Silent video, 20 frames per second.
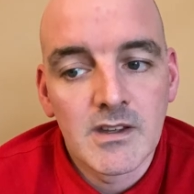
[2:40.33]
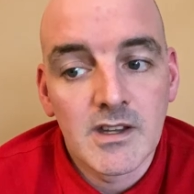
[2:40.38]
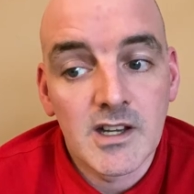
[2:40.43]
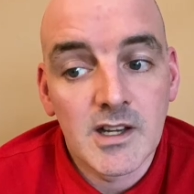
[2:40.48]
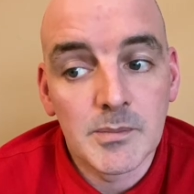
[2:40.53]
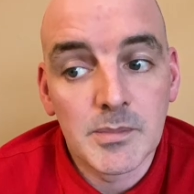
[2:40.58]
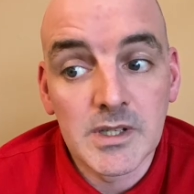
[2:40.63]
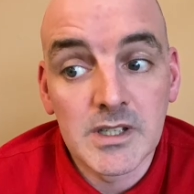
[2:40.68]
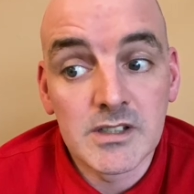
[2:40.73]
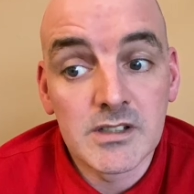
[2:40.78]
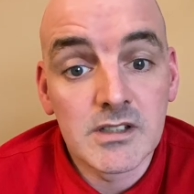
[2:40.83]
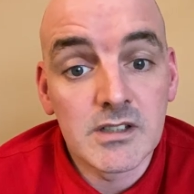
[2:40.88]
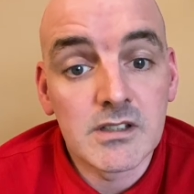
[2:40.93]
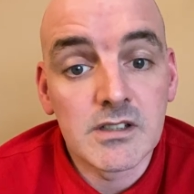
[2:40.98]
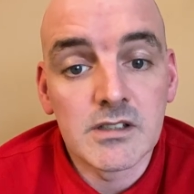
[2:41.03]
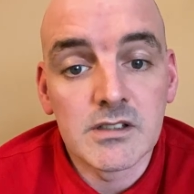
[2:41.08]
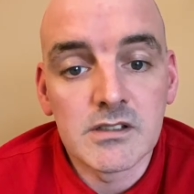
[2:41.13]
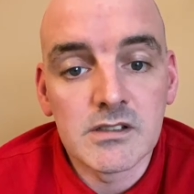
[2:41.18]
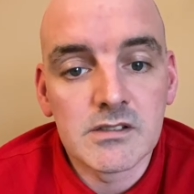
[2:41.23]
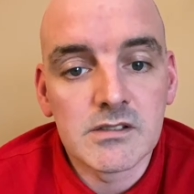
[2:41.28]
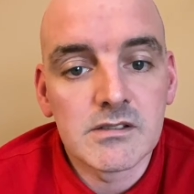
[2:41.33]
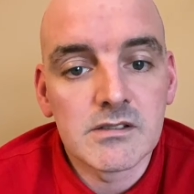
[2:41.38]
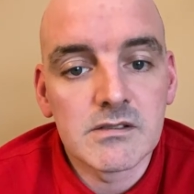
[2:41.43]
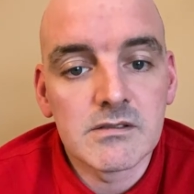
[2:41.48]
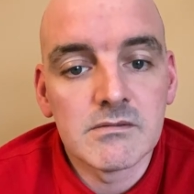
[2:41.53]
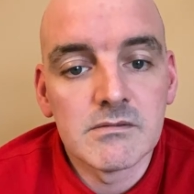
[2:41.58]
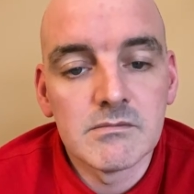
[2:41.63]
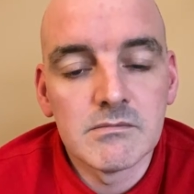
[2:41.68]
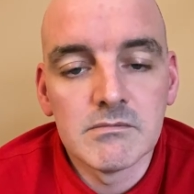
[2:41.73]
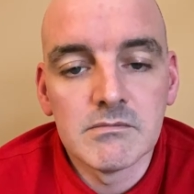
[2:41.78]
I basically just
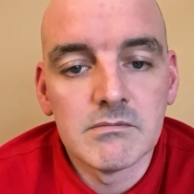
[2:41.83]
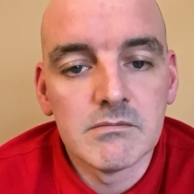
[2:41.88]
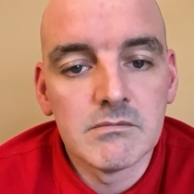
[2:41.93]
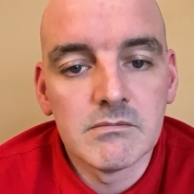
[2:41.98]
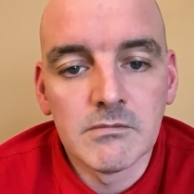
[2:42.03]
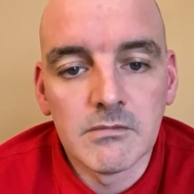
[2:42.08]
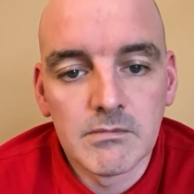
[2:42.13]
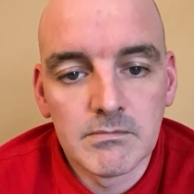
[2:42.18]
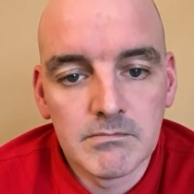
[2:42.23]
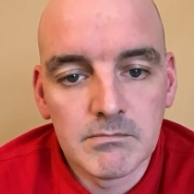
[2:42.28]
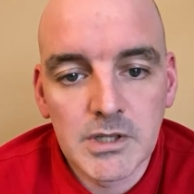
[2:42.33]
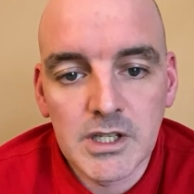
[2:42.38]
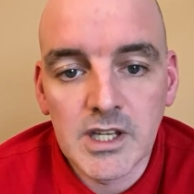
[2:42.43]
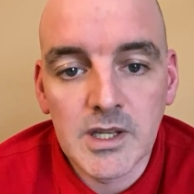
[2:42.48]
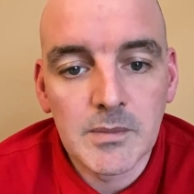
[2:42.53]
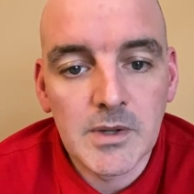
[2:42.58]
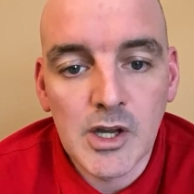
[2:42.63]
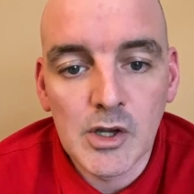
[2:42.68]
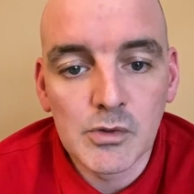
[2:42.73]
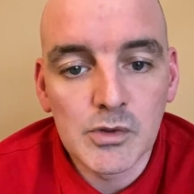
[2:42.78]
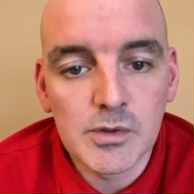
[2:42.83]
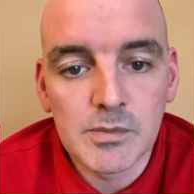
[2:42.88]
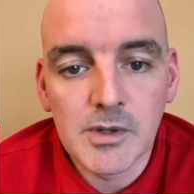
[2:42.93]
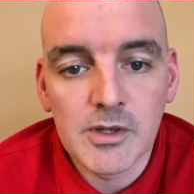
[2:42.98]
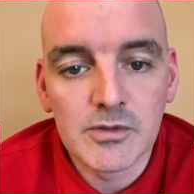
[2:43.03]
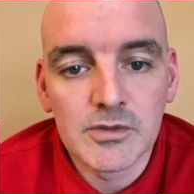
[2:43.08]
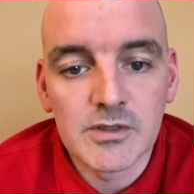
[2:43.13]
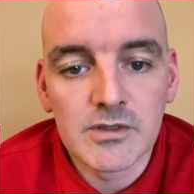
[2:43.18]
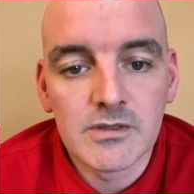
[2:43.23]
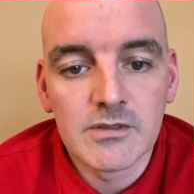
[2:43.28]
became
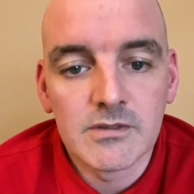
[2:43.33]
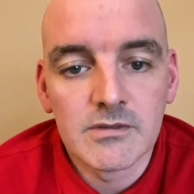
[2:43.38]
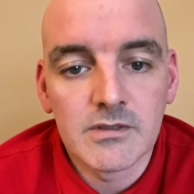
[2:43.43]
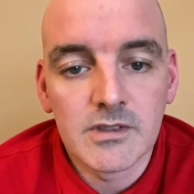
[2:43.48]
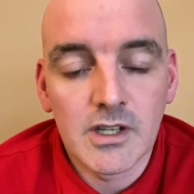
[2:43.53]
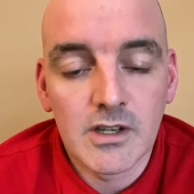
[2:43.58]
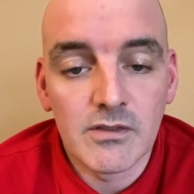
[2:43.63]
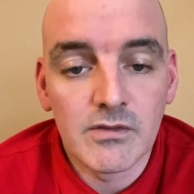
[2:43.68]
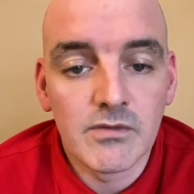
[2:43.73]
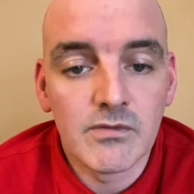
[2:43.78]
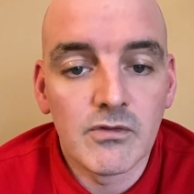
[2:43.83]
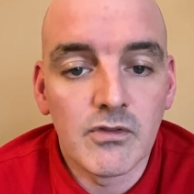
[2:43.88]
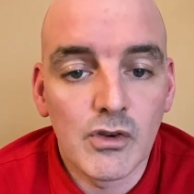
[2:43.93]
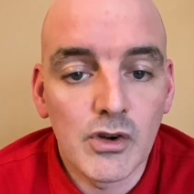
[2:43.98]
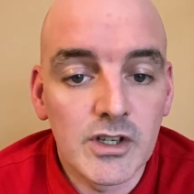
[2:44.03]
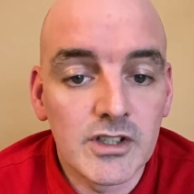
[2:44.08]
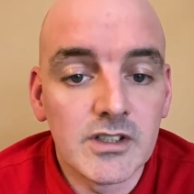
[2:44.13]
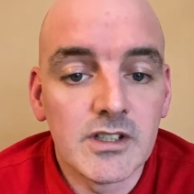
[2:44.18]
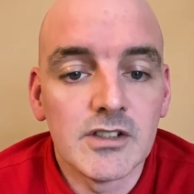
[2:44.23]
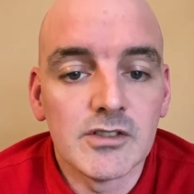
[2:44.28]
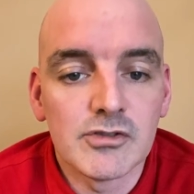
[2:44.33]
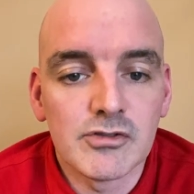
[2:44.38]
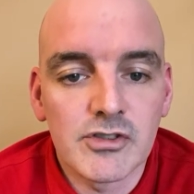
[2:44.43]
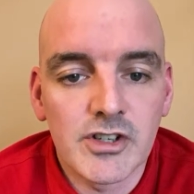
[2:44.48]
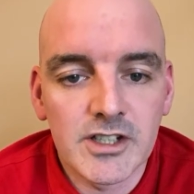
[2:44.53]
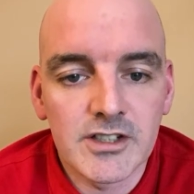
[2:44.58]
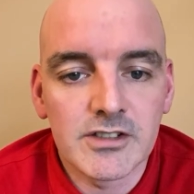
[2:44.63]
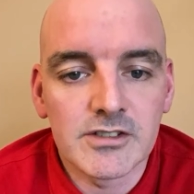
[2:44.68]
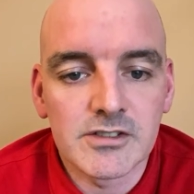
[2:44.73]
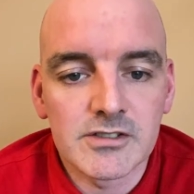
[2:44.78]
housebound to avoid these
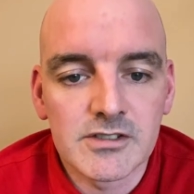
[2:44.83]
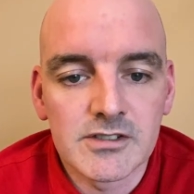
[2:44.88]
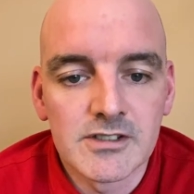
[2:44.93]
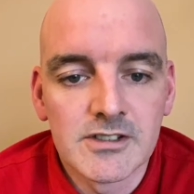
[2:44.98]
triggers,